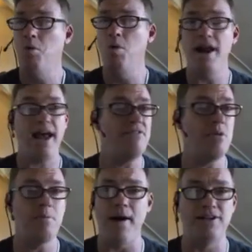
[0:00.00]

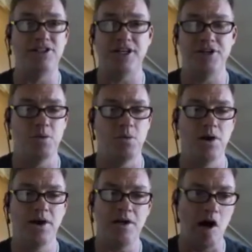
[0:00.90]
Whatever project you're
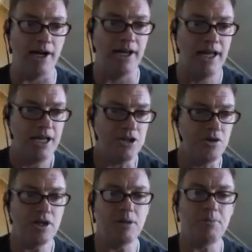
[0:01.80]
working on,
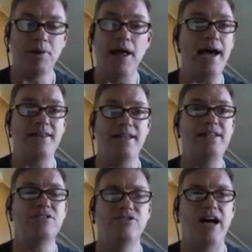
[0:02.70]
you can apply
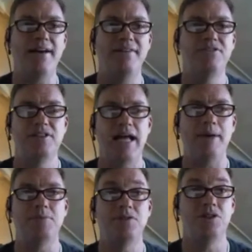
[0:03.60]
these 5
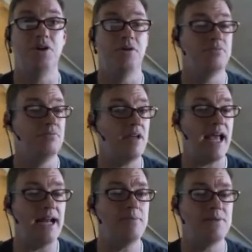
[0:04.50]
steps to
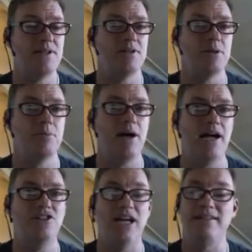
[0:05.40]
any particular
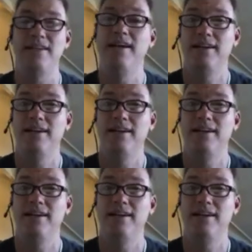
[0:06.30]
project,